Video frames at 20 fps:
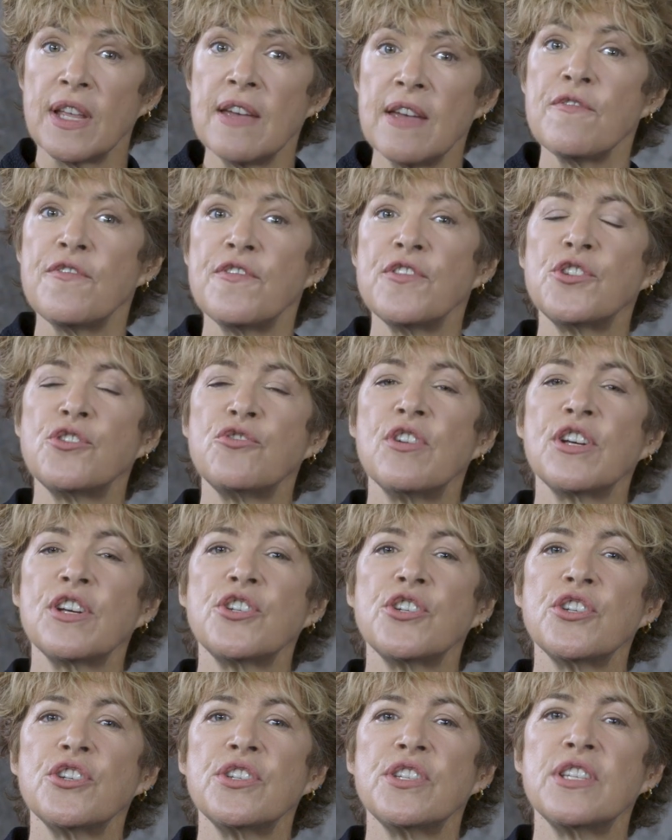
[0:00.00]

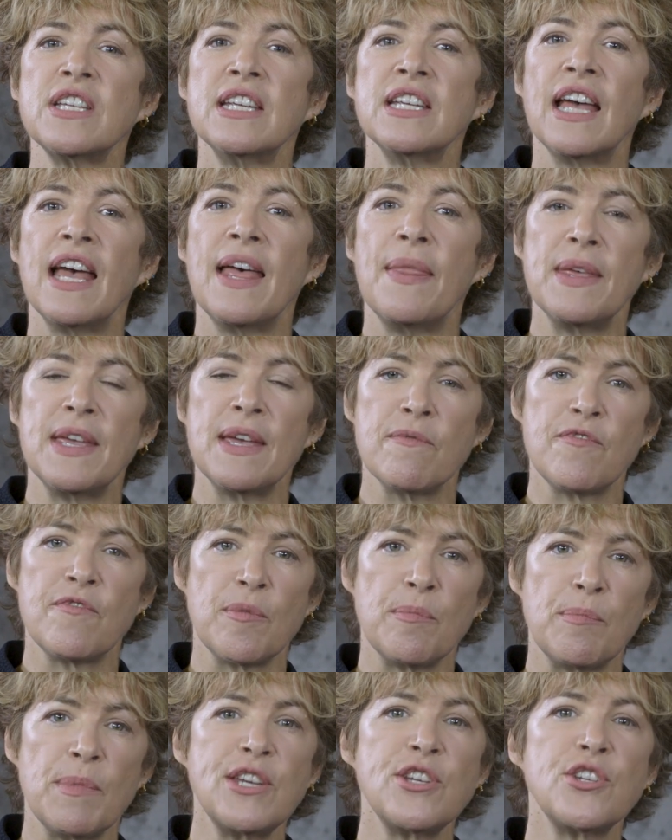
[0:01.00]
infrastructures and the
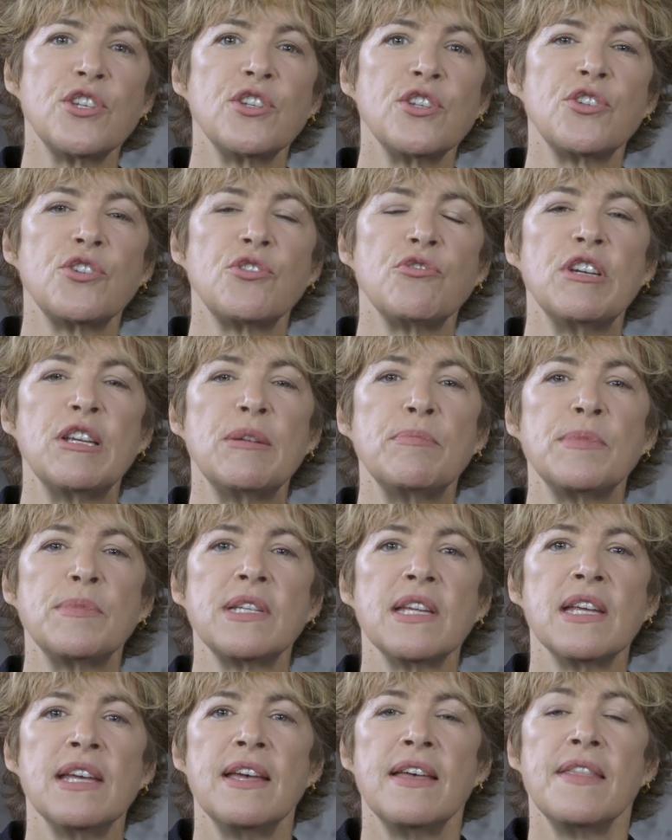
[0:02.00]
information streams,